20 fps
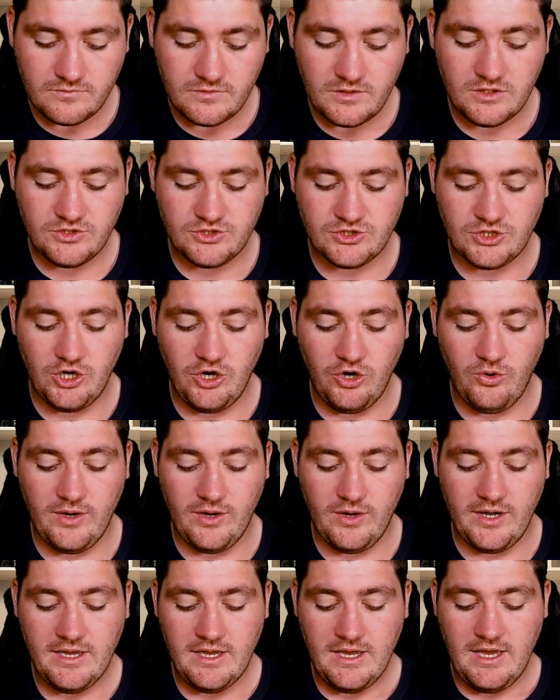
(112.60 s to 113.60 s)
So,
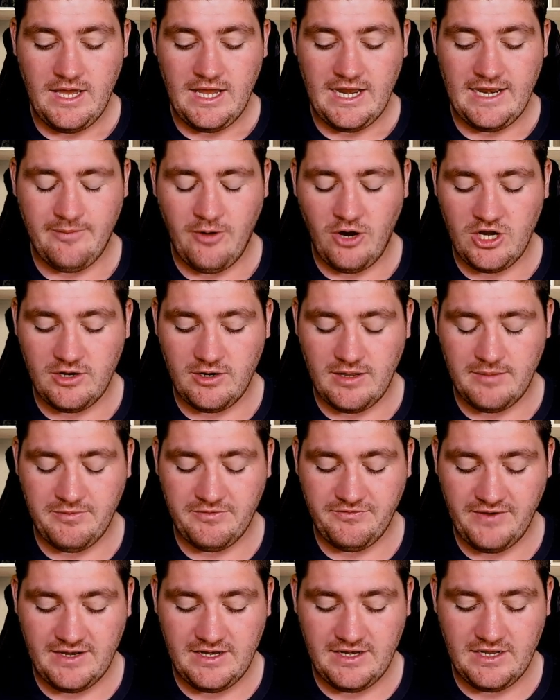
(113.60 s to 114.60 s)
uh, and a
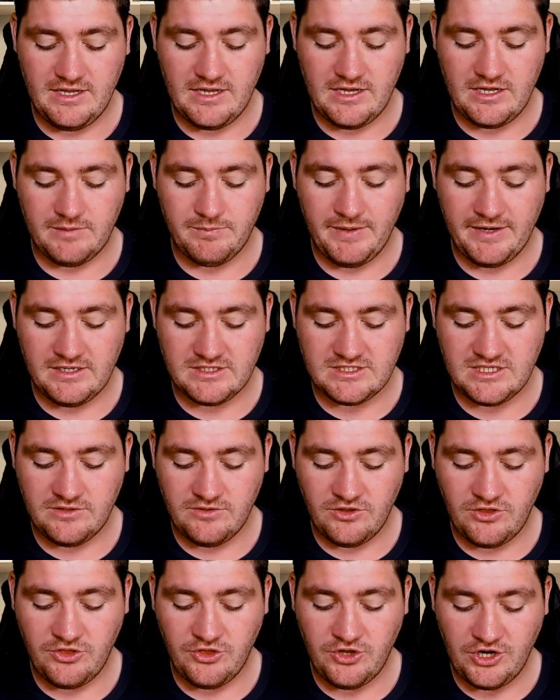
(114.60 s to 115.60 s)
Boffelli uh, penalty
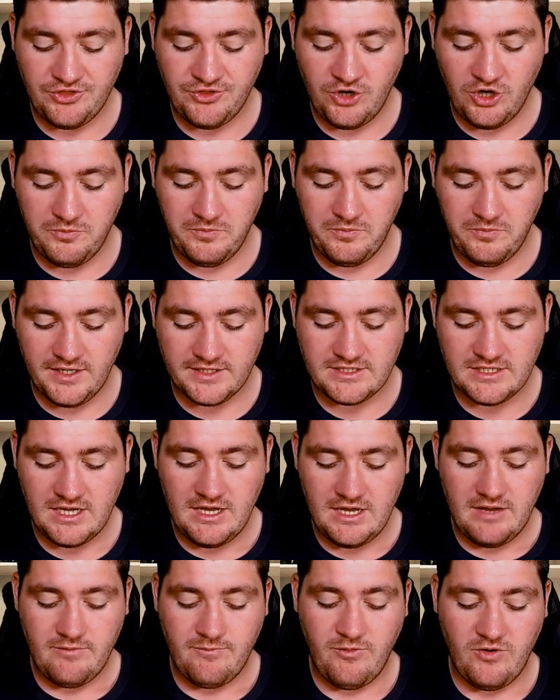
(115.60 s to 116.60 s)
in the 33rd minute,
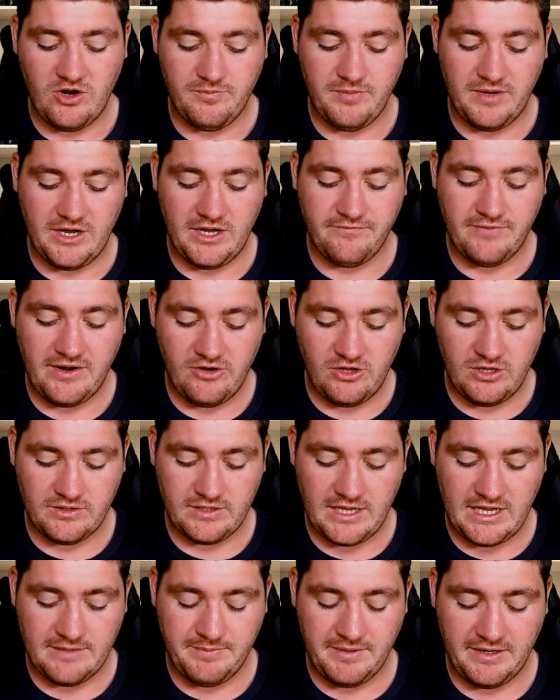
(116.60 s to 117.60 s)
followed by a Farrell
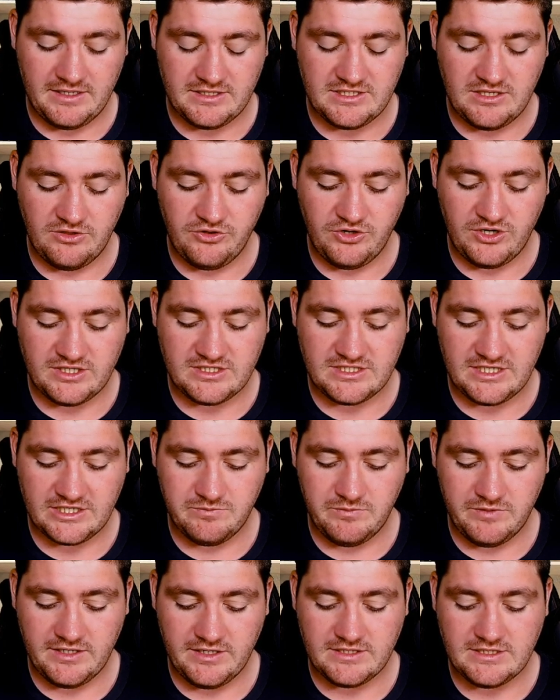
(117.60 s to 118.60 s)
uh, penalty in the 36th
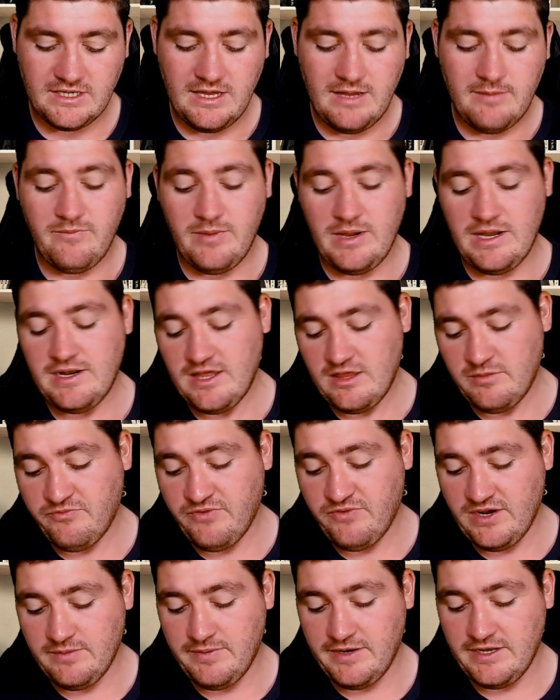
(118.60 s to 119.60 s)
minute, by another
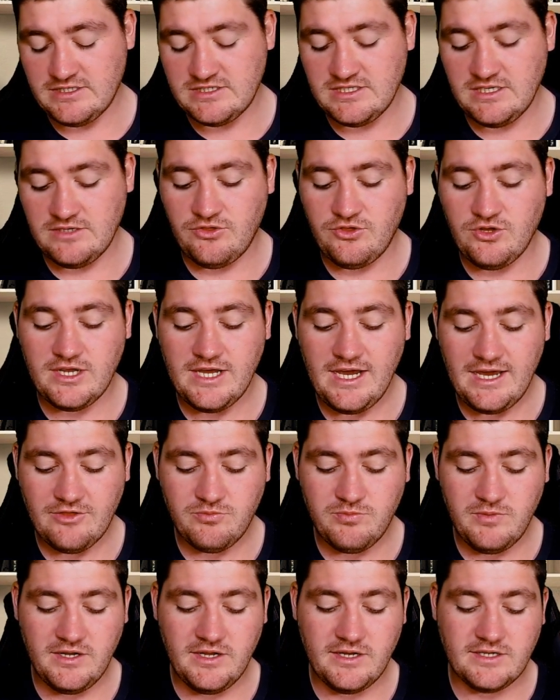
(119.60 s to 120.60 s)
Boffelli penalty in the 38th
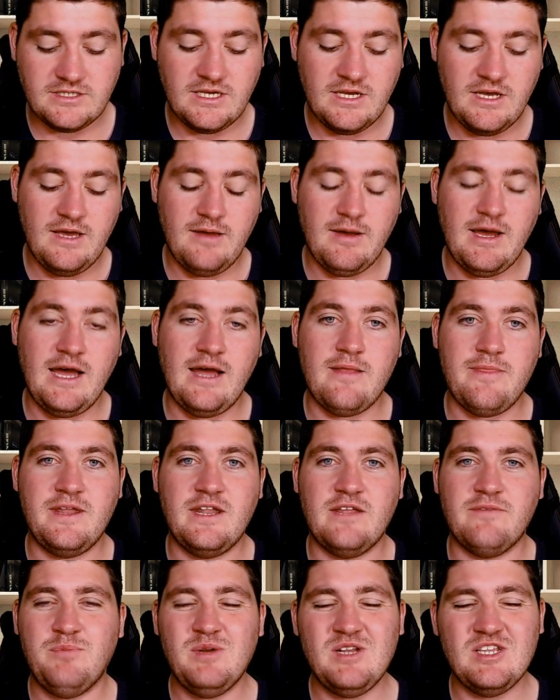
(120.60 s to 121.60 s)
minute, and then
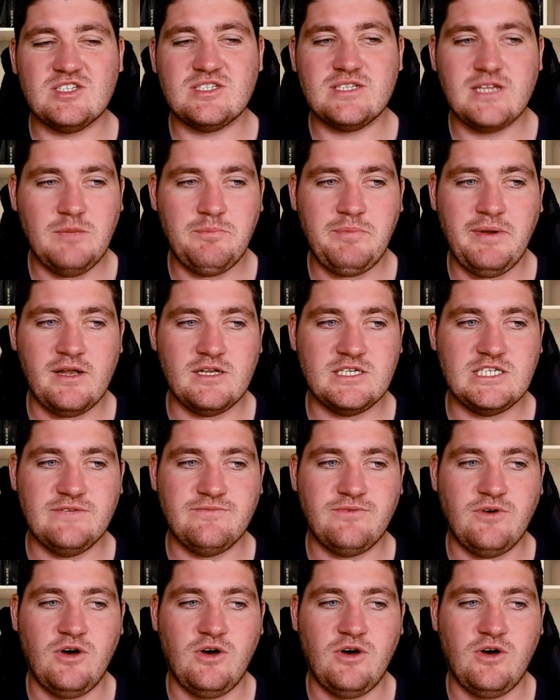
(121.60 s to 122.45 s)
a pretty silly penalty for